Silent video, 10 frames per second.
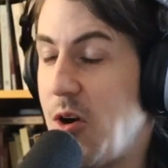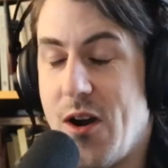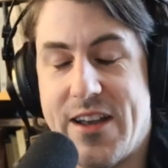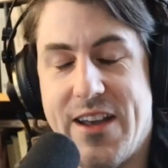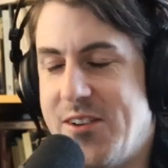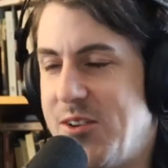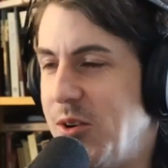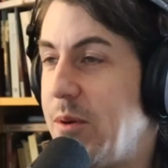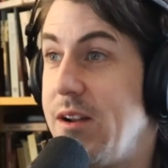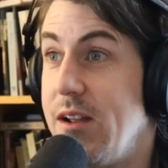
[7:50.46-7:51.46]
I can't do
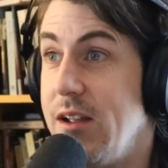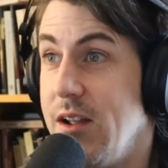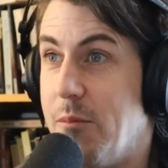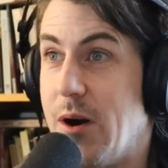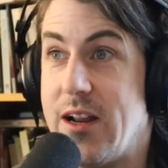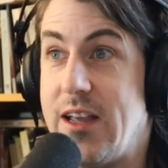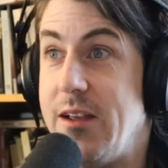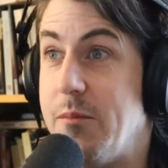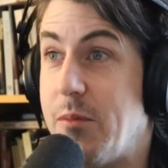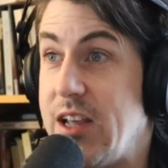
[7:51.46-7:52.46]
it. But
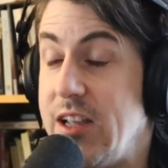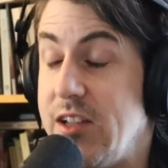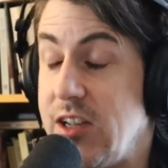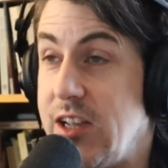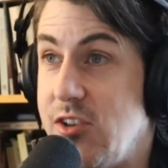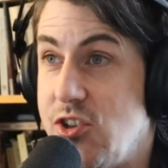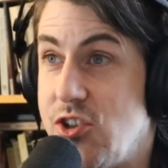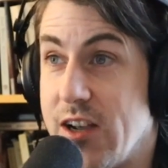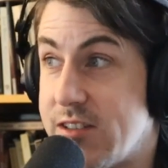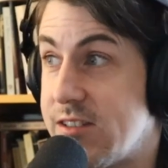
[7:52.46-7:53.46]
he
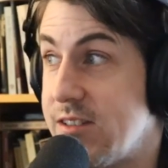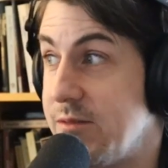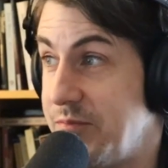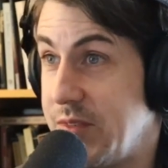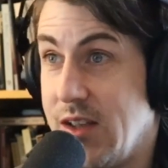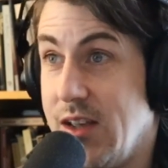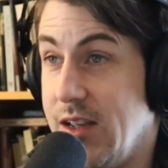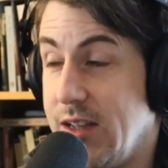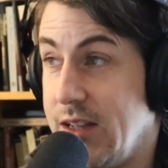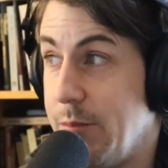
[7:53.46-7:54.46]
just.
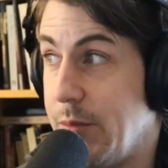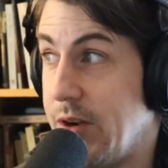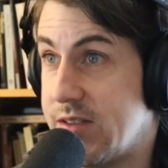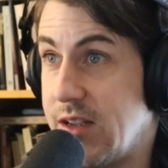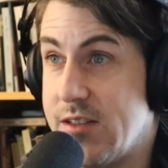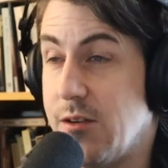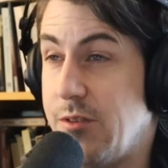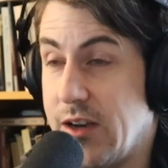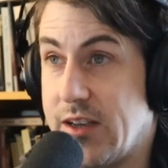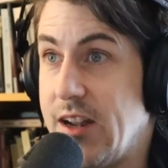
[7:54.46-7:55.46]
But it's a
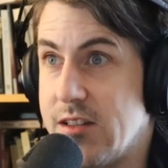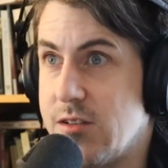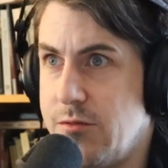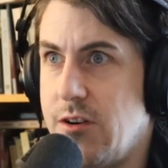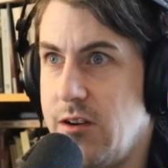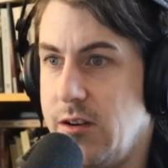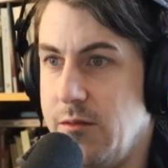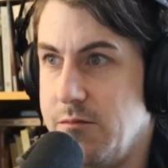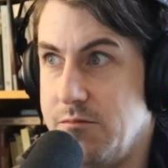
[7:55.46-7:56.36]
again, it's a very